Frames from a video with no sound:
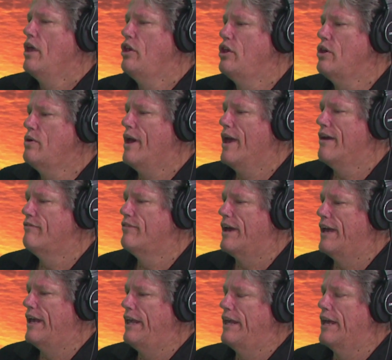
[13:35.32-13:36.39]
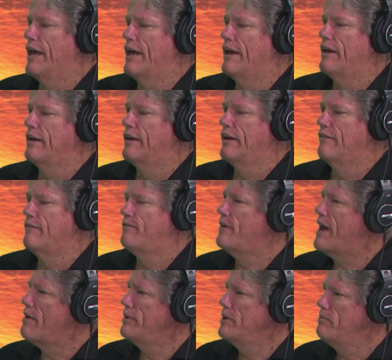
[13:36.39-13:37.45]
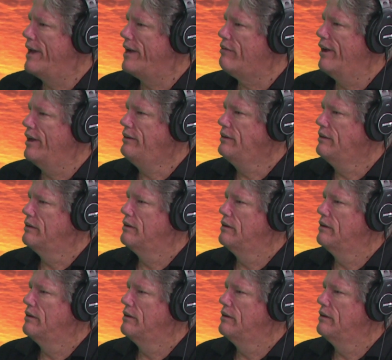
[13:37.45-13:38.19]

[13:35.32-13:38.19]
You have a farming background?